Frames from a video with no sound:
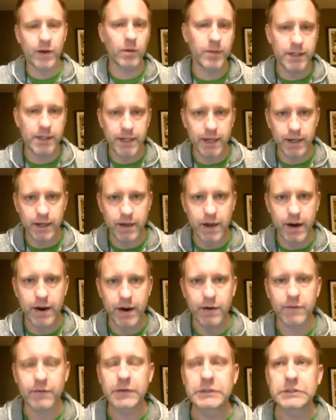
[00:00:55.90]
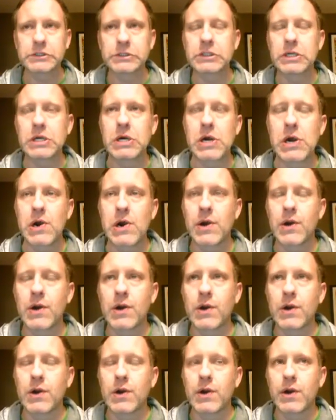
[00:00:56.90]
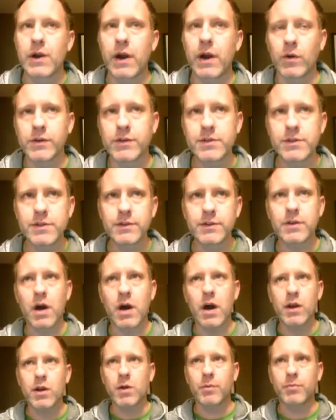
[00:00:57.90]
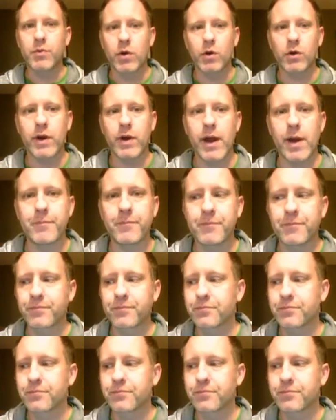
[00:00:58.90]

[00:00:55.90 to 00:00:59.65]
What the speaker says: will be taken care of. And I was listening to this audio program,